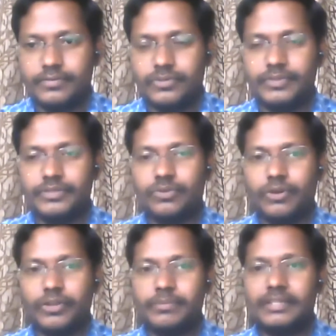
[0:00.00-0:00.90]
So when you
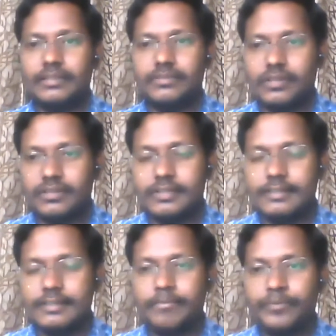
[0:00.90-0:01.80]
talk about
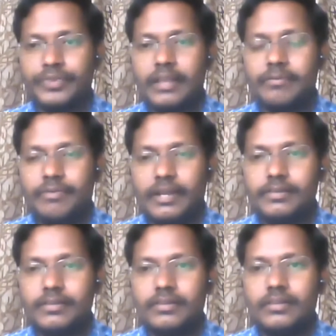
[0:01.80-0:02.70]
instructions, when